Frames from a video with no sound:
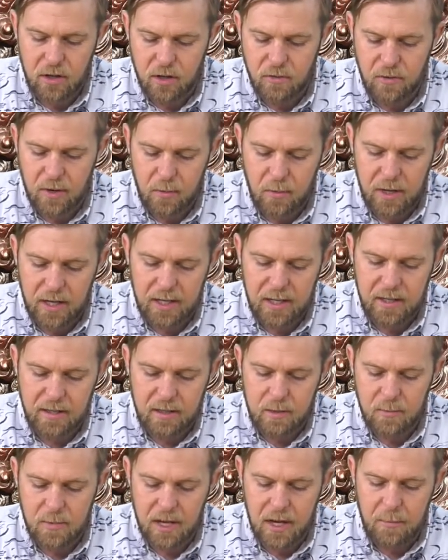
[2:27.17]
If I wanted it
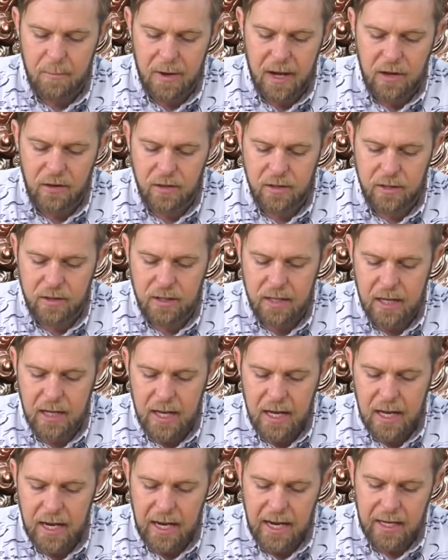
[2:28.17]
to be a mountain,
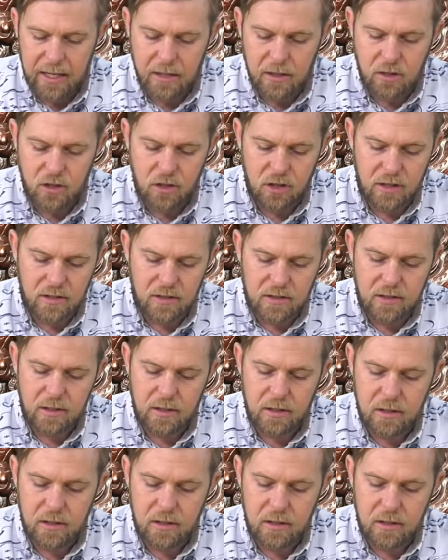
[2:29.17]
I could just